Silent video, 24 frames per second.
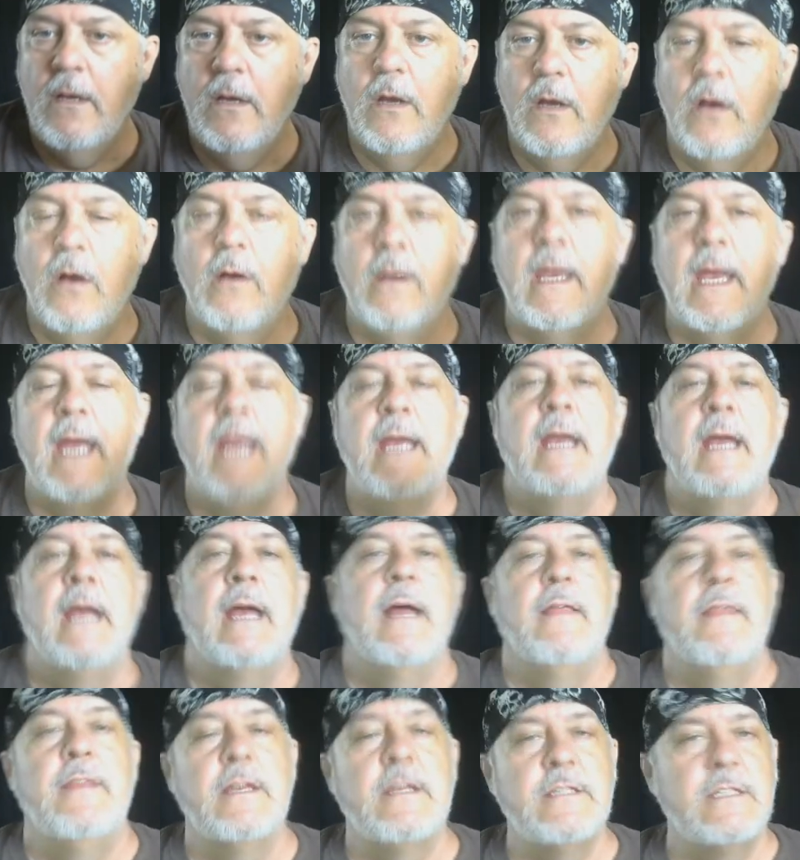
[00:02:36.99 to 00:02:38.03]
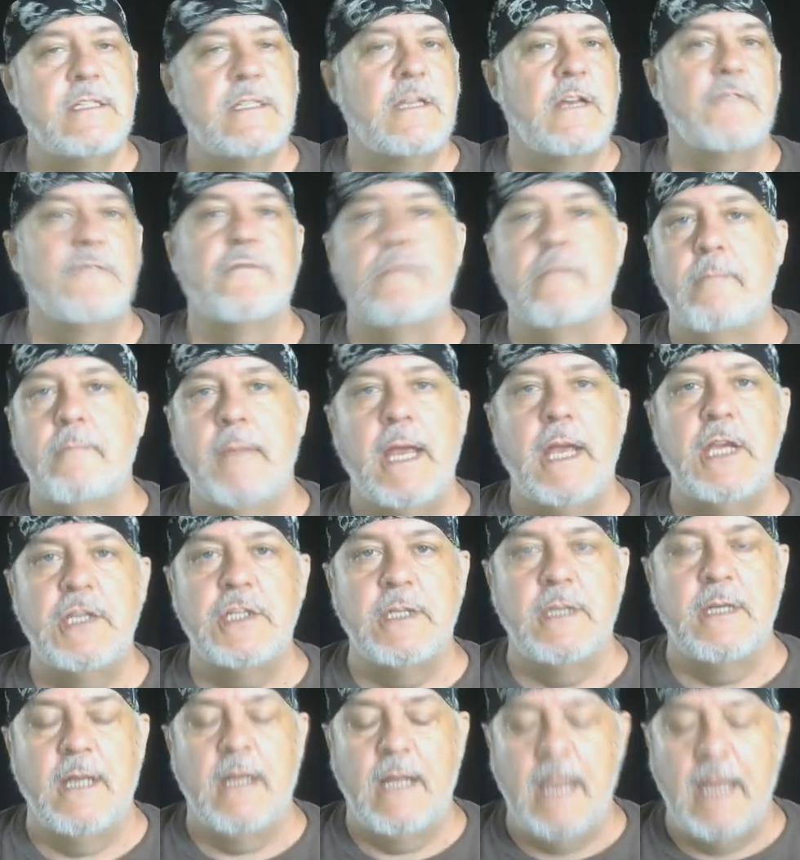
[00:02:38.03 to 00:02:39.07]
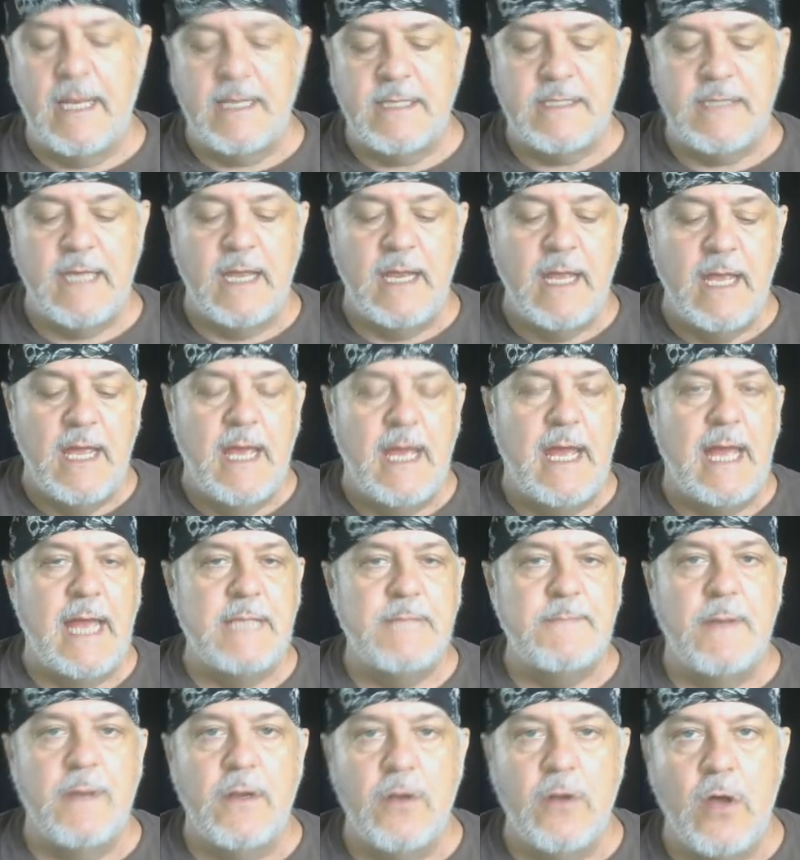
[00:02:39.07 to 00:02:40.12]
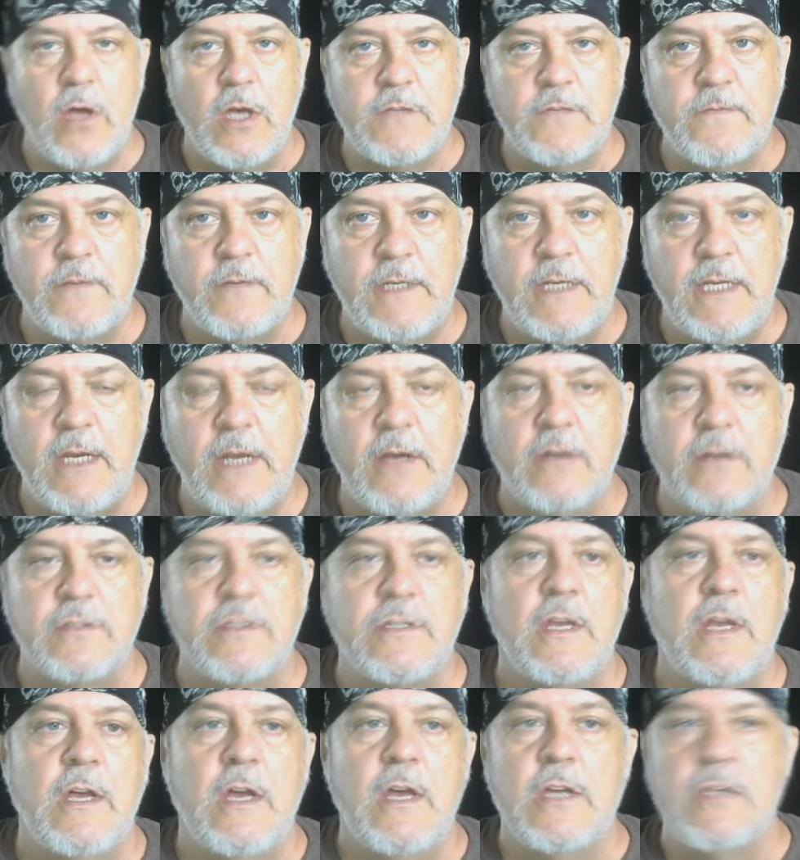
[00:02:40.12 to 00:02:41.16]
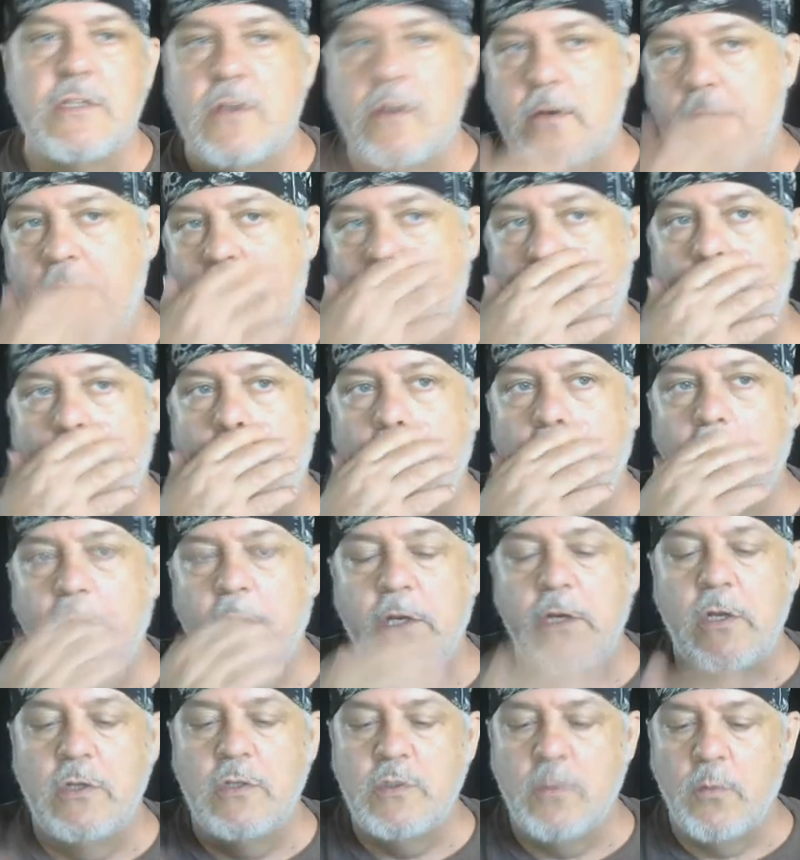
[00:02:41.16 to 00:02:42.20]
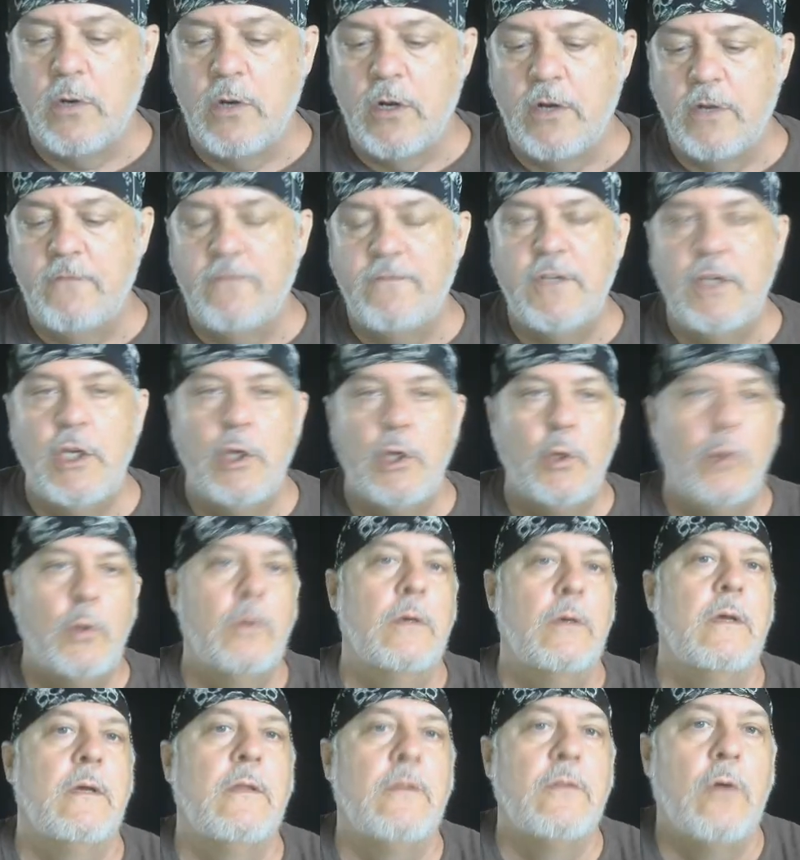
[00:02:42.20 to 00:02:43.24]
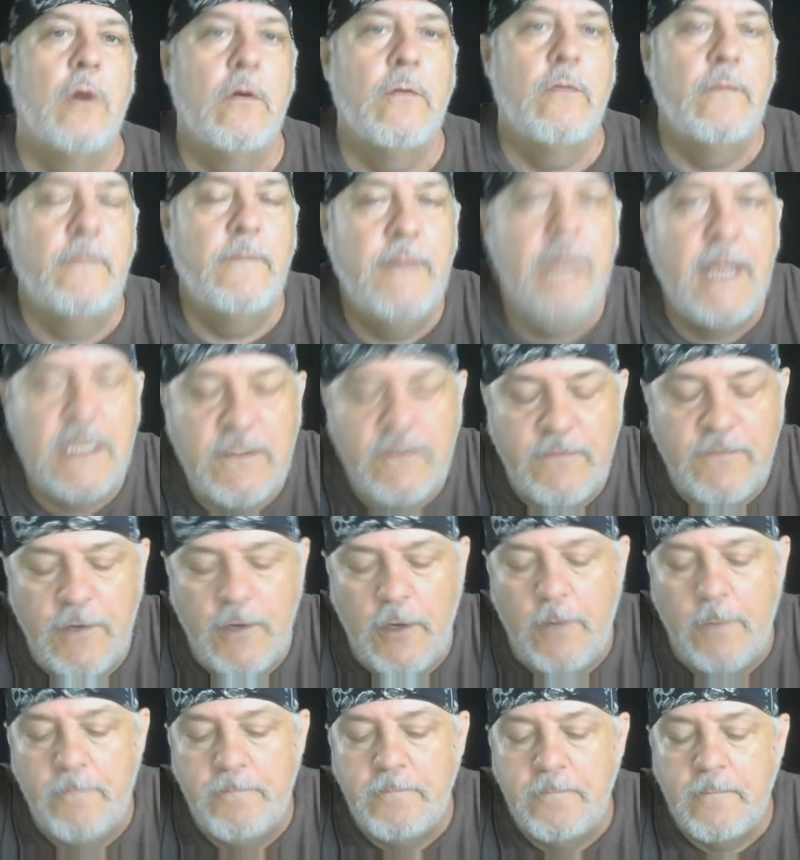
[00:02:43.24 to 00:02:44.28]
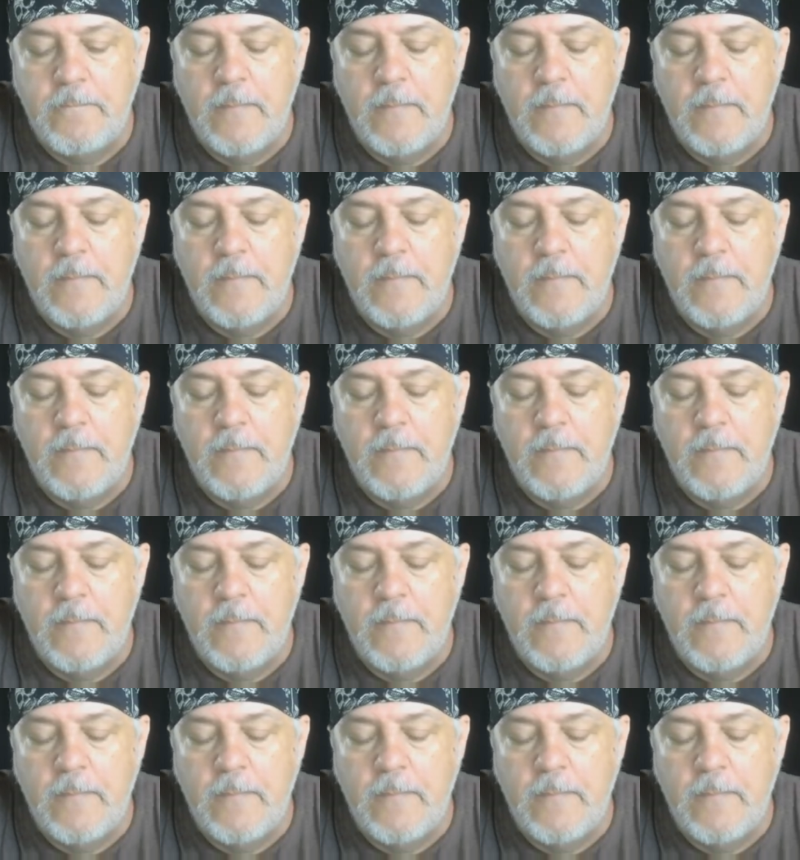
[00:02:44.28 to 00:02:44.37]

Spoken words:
Okay, this is information that, like I said, has been lost for years. So now what we're going to do is we're going to view the Orville Nix film.